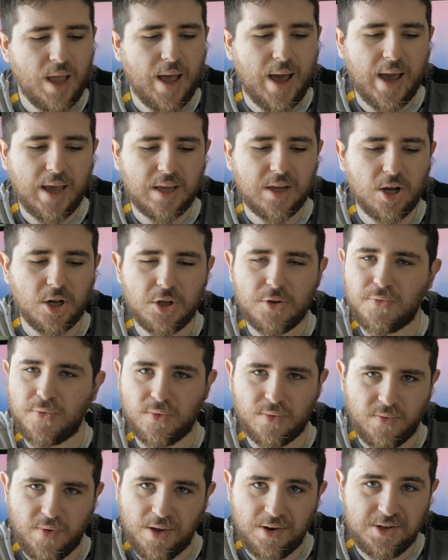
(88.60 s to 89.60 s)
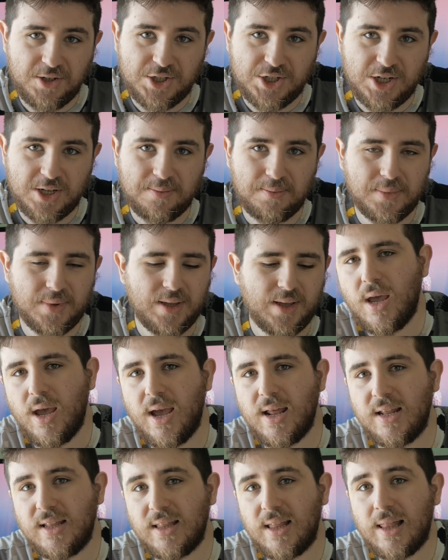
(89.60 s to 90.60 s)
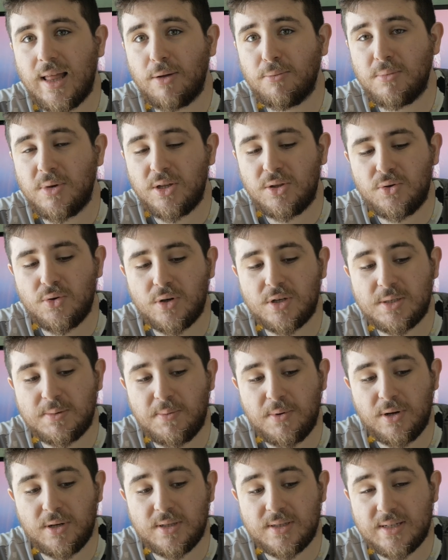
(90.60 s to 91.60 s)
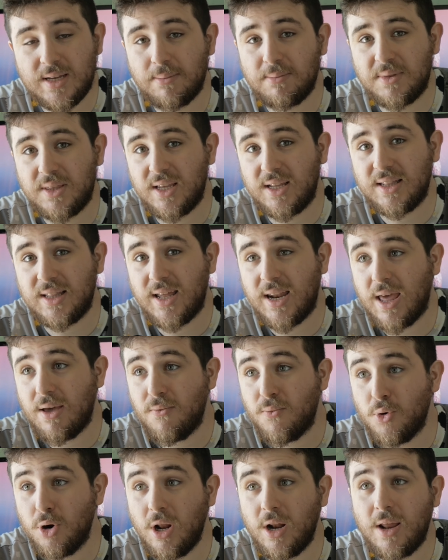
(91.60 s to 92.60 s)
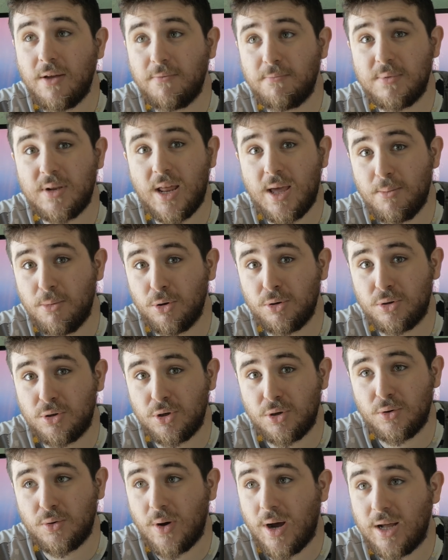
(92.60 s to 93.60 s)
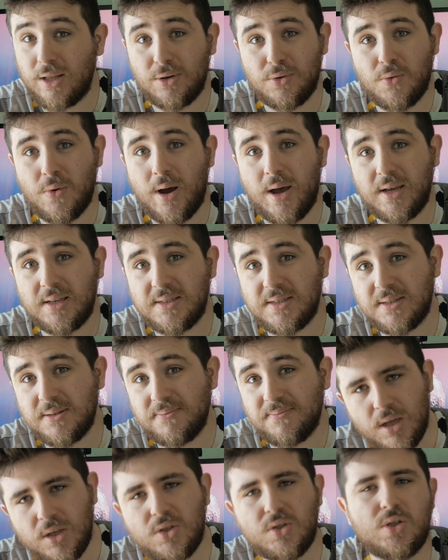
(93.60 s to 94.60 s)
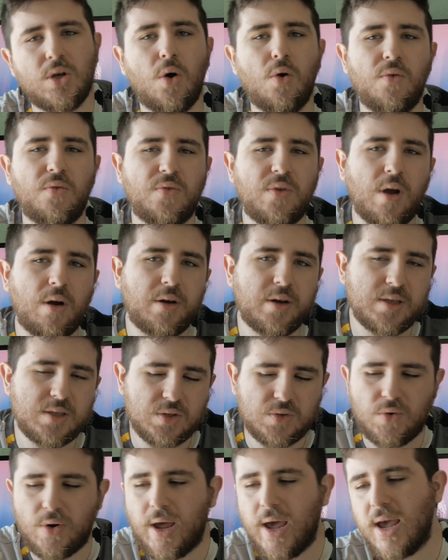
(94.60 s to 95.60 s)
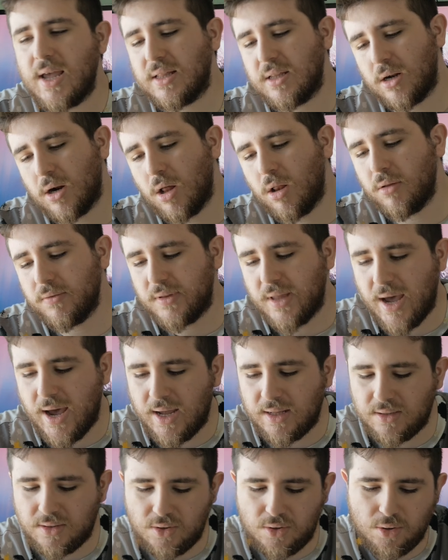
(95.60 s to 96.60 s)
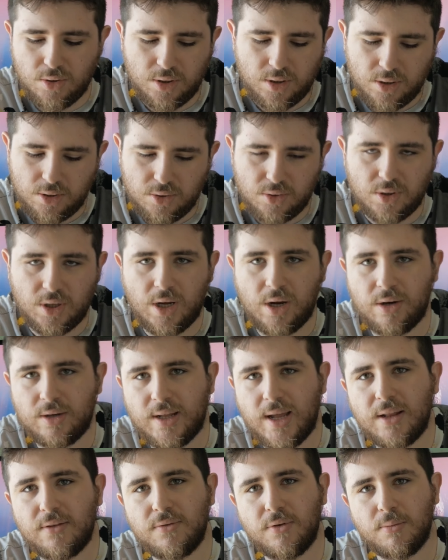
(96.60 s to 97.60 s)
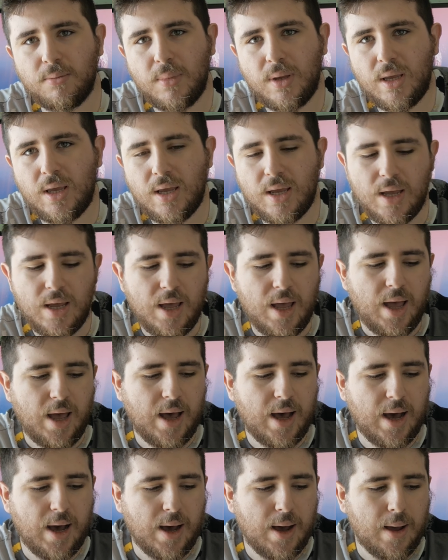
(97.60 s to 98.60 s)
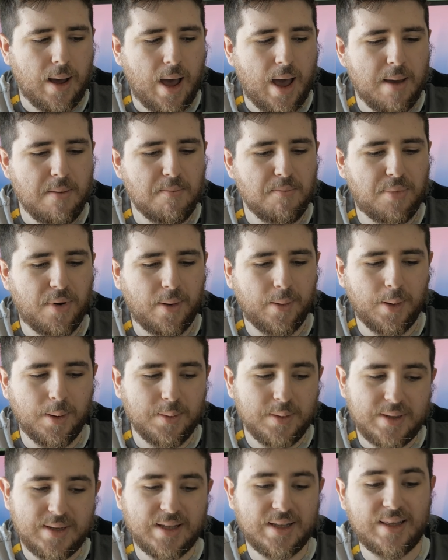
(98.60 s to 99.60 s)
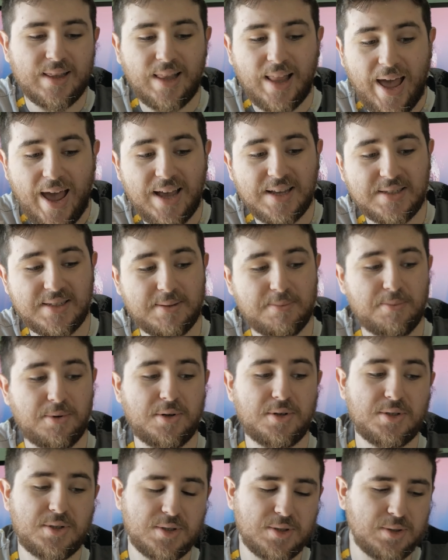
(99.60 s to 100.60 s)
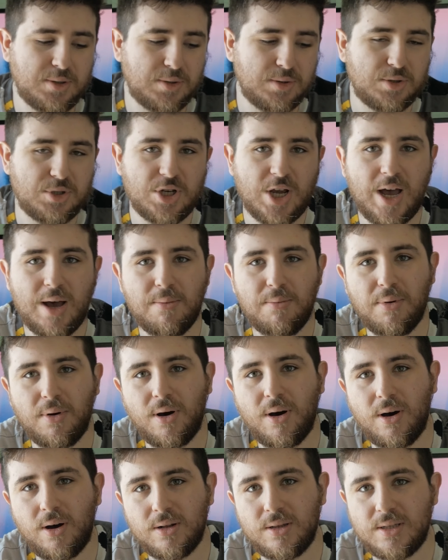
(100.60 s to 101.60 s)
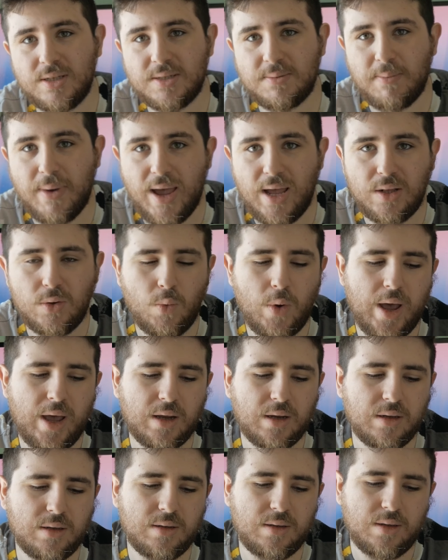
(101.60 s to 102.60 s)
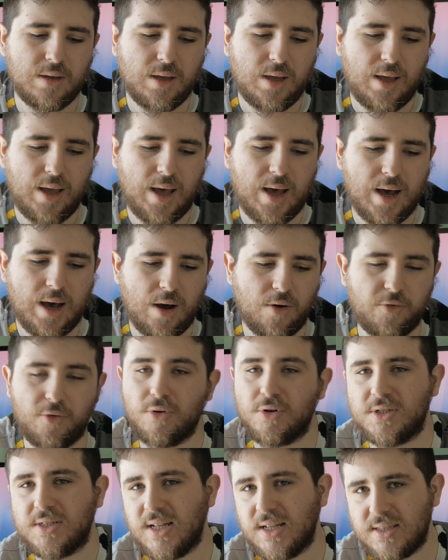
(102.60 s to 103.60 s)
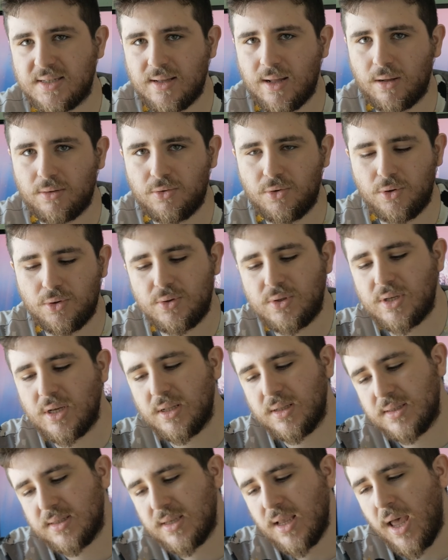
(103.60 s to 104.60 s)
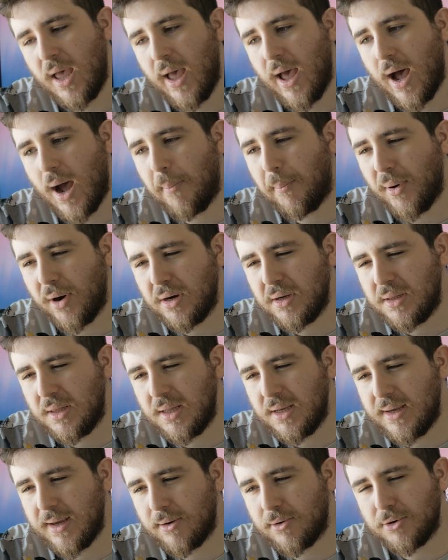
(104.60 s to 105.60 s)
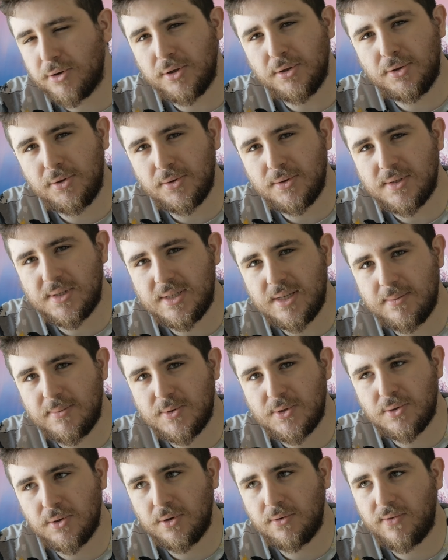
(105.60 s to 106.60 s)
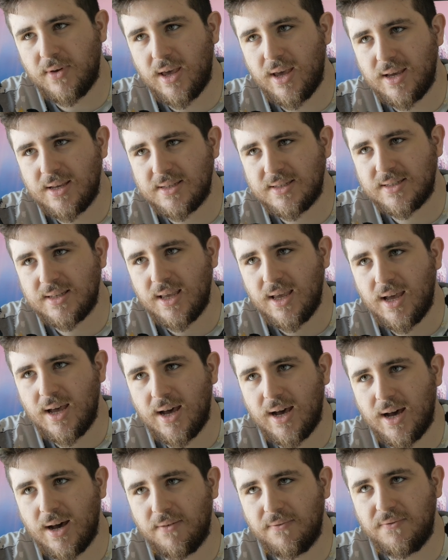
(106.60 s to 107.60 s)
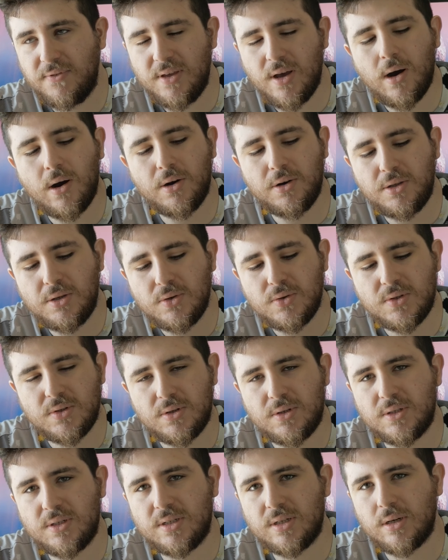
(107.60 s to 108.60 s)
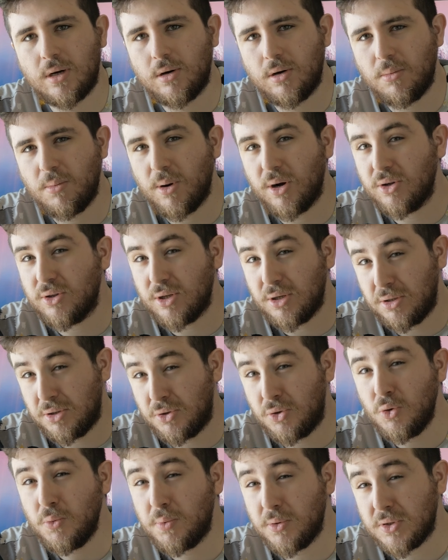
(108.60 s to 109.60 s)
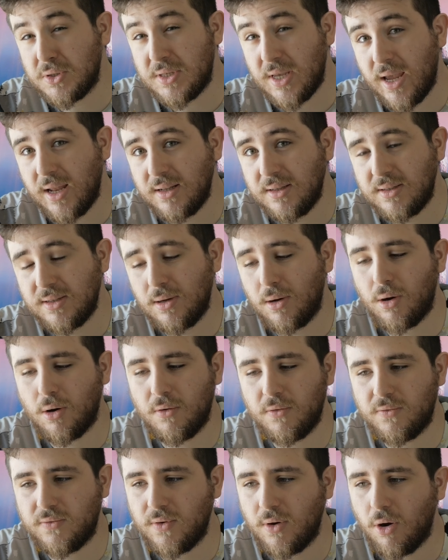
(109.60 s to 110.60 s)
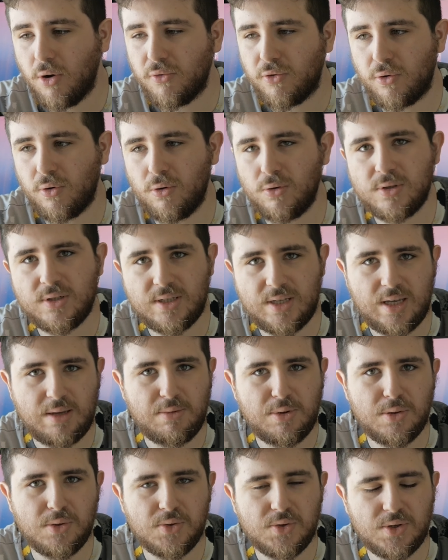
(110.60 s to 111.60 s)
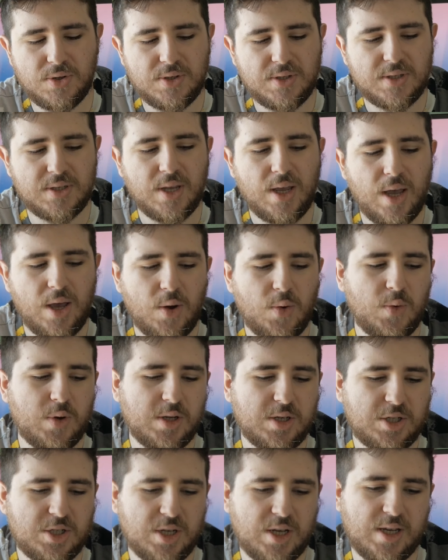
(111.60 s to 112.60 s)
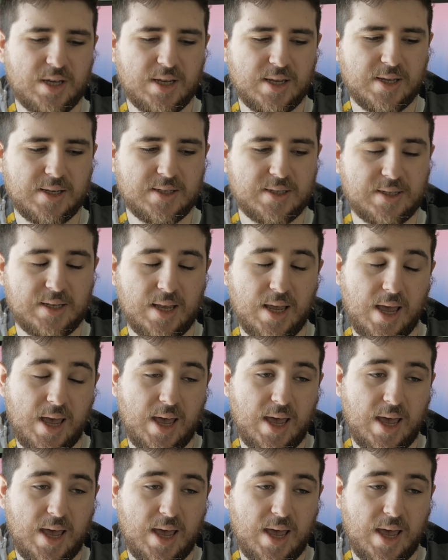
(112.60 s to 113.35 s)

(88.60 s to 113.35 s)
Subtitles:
I got it for very cheap, and it allowed me to experience something that I wouldn't have been able to otherwise. So VR is great and all that. You don't need to hear that from me. I'm probably the last person to jump on this bandwagon. Of course, that's not true, since apparently, according to the Steam surveys, VR users are about 2% of overall Steam users, which is